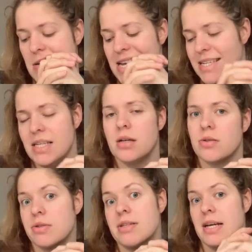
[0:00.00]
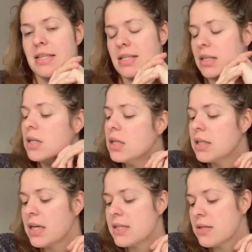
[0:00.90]
1,819, in
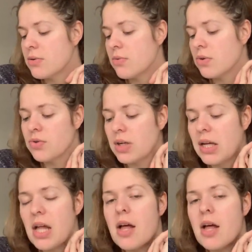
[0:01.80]
case you were wondering,